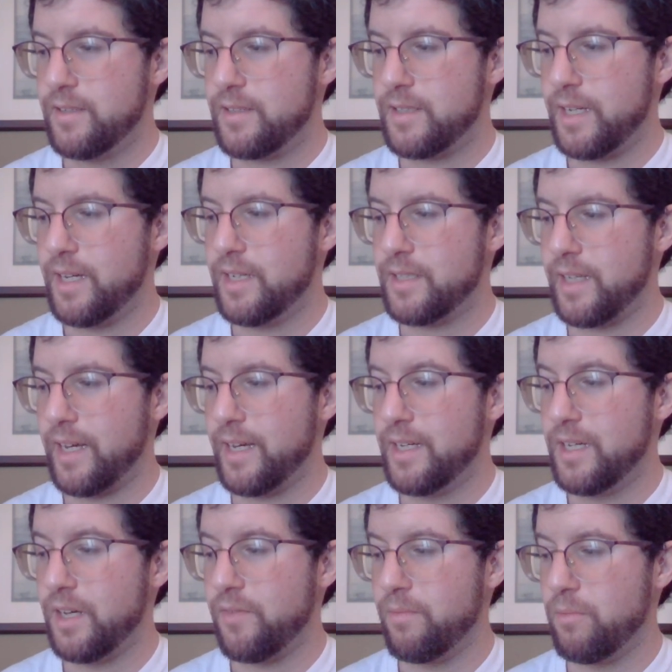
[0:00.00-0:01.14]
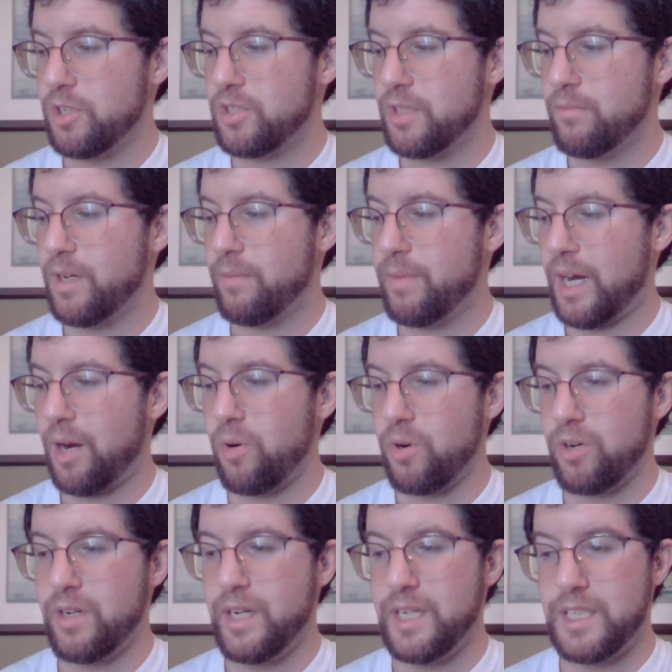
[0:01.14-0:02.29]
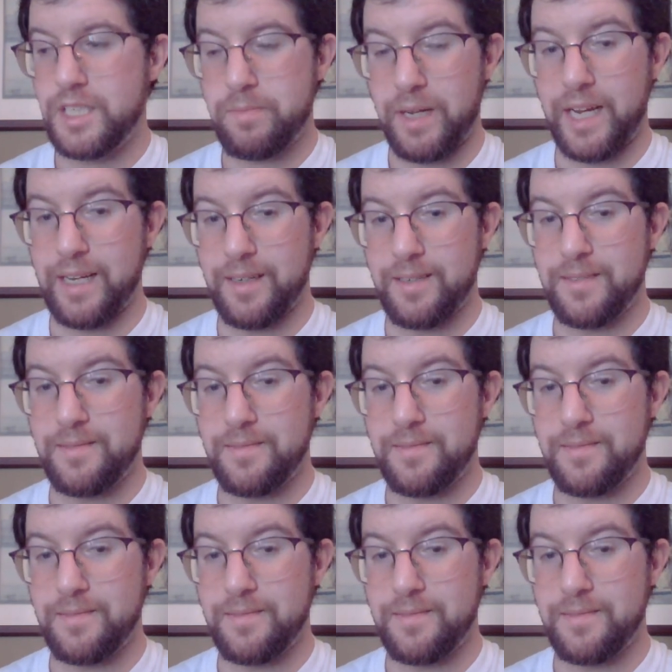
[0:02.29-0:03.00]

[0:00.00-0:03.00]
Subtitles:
sees the end of Muslim power in Spain,